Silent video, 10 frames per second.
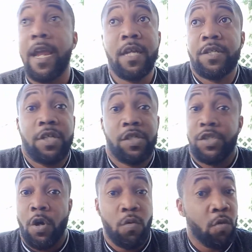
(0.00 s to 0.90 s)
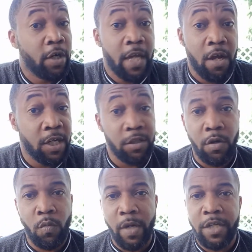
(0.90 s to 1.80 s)
it just don't work out in
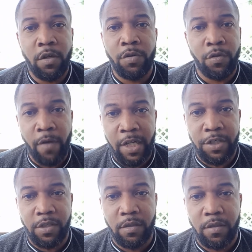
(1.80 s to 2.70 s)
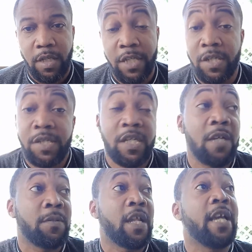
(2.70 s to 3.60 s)
their direction. It just
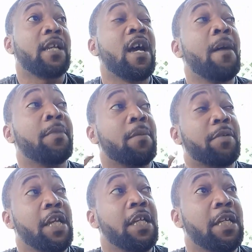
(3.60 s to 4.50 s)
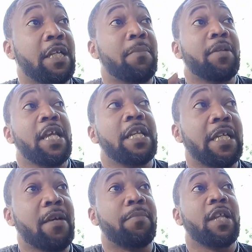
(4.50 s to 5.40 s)
seems like I'm complaining. And
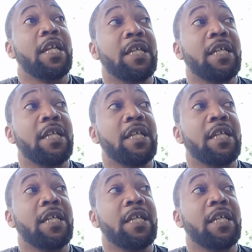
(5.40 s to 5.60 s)
it